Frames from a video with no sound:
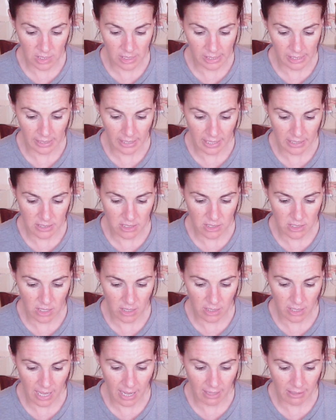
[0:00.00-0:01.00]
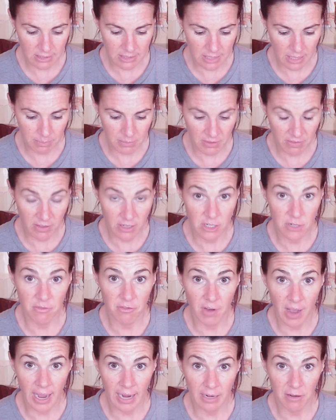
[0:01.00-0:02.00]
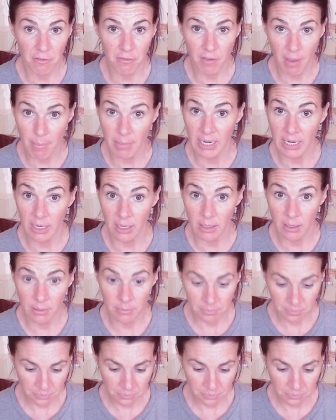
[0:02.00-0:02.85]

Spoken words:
connected to the concept of the divine feminine.